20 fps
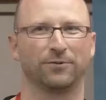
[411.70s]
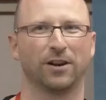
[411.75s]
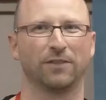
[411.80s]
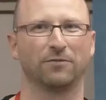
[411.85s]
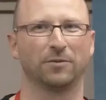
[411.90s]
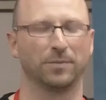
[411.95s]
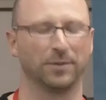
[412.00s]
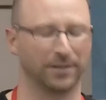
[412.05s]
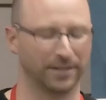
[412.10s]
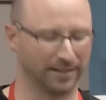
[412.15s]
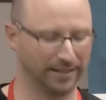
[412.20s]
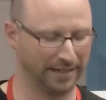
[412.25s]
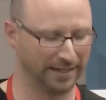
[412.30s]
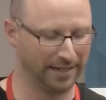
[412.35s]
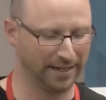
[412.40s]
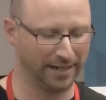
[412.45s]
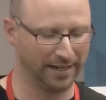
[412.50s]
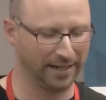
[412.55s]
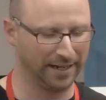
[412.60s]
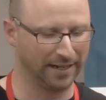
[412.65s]
everybody.
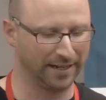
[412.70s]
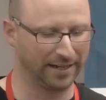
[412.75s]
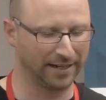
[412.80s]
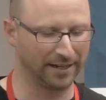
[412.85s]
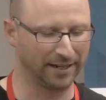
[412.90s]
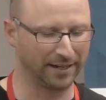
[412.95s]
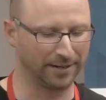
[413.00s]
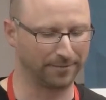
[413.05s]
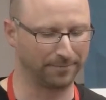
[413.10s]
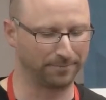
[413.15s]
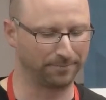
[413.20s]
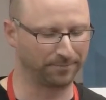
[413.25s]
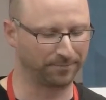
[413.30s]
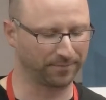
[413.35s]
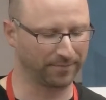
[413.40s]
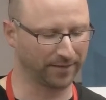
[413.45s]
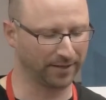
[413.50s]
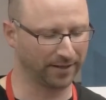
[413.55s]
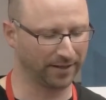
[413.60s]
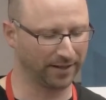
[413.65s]
Um,
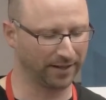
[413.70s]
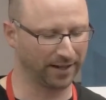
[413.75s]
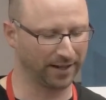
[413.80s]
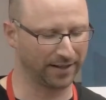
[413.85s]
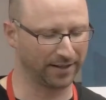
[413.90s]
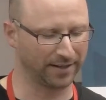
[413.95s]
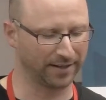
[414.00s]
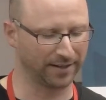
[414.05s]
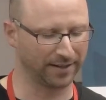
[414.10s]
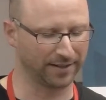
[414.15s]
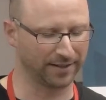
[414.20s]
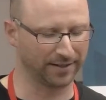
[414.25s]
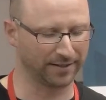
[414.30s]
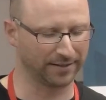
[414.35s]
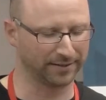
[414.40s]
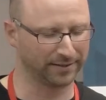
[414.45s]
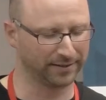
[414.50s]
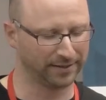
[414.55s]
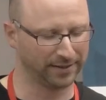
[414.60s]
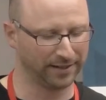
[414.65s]
and
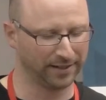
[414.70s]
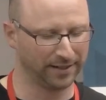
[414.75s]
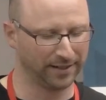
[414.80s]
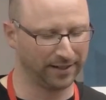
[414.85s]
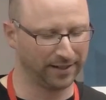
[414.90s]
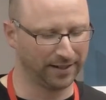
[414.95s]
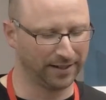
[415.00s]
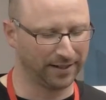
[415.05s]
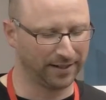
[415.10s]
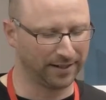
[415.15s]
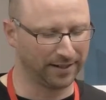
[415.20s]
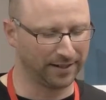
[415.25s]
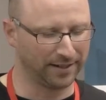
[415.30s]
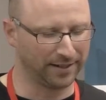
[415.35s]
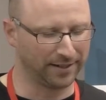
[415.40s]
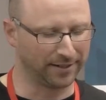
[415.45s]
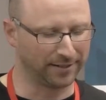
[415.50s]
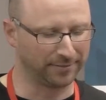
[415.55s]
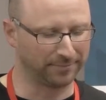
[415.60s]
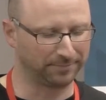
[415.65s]
the,
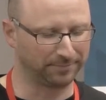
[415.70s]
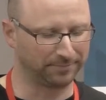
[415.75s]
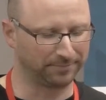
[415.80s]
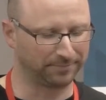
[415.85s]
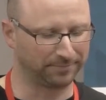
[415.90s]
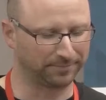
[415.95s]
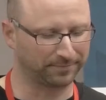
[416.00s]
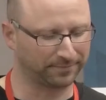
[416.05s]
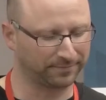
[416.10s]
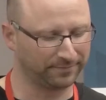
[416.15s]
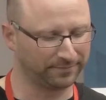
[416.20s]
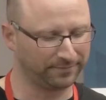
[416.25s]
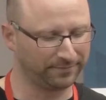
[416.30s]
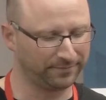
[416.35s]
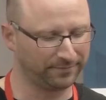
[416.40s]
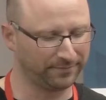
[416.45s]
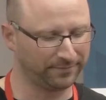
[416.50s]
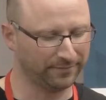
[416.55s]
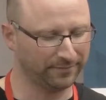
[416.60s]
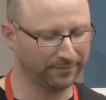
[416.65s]
uh, um,
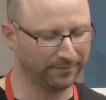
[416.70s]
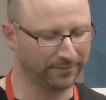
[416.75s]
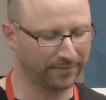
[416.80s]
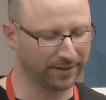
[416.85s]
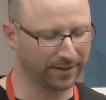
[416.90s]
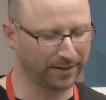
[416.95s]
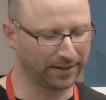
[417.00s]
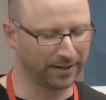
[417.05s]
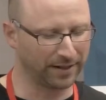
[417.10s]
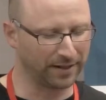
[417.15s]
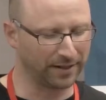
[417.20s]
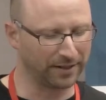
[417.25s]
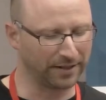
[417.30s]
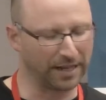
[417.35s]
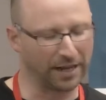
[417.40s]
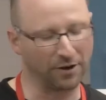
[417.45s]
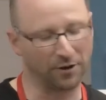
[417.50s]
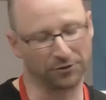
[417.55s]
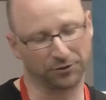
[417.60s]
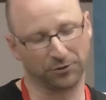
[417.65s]
uh,
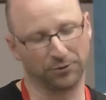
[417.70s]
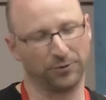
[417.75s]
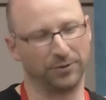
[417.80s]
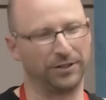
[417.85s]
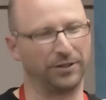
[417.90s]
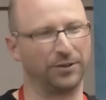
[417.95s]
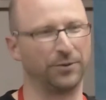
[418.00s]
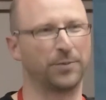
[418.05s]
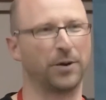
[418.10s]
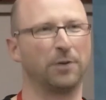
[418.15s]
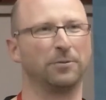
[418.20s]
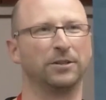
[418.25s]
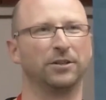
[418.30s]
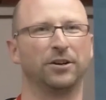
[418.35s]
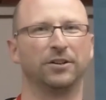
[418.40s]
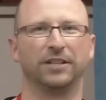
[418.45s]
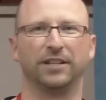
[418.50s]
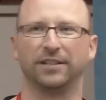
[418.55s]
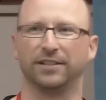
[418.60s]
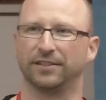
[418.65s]
also, you know, probably
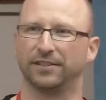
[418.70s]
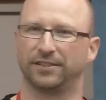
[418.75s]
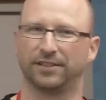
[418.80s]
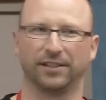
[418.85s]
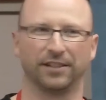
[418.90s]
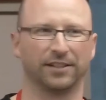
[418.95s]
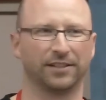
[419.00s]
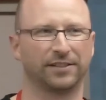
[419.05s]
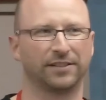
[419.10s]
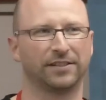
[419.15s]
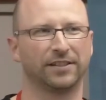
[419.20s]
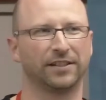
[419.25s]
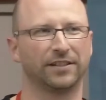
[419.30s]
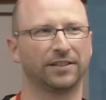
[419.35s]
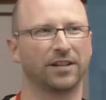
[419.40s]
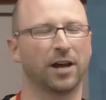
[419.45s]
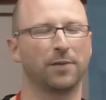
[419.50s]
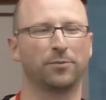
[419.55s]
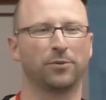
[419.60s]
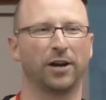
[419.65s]
on his uh, uh
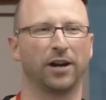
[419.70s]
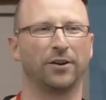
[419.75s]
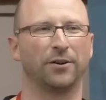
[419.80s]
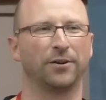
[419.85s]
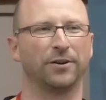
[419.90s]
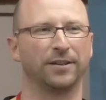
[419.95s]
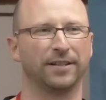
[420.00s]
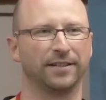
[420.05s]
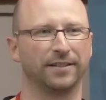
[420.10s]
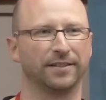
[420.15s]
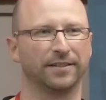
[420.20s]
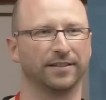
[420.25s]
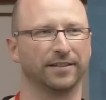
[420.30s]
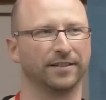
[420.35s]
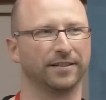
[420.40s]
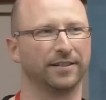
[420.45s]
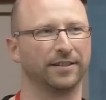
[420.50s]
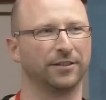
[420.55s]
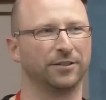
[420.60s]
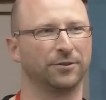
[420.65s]
top priority
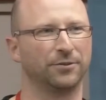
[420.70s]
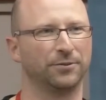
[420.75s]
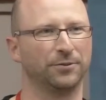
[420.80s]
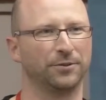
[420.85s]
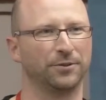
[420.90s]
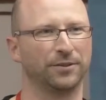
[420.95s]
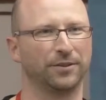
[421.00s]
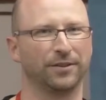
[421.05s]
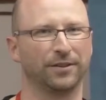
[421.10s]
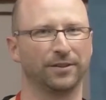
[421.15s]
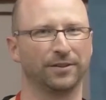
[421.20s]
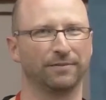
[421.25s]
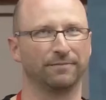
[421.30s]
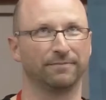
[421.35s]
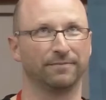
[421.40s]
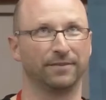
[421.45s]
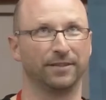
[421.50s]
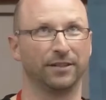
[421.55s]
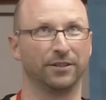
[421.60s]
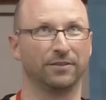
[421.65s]
uh, issues, uh,
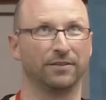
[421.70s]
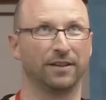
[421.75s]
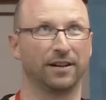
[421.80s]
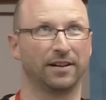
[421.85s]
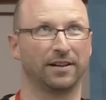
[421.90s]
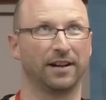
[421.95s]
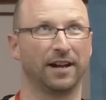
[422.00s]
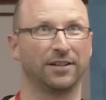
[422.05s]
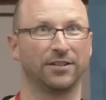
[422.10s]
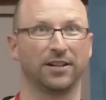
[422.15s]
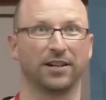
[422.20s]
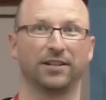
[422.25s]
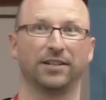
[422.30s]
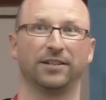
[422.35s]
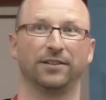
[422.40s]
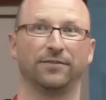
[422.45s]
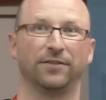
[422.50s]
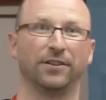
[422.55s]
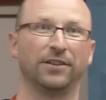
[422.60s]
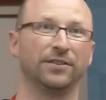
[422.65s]
the hijacking
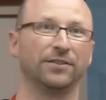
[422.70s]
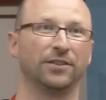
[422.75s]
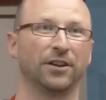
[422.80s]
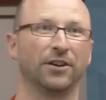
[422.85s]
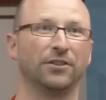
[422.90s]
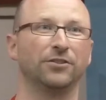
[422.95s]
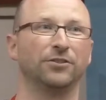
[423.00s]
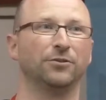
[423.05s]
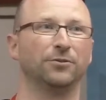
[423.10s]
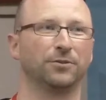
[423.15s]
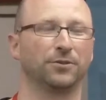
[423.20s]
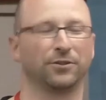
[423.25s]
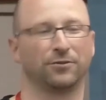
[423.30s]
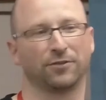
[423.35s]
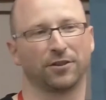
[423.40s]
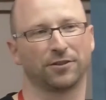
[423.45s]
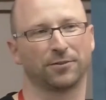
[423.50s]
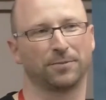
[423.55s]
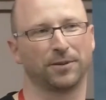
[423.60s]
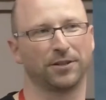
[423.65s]
of his unused
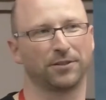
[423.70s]
address space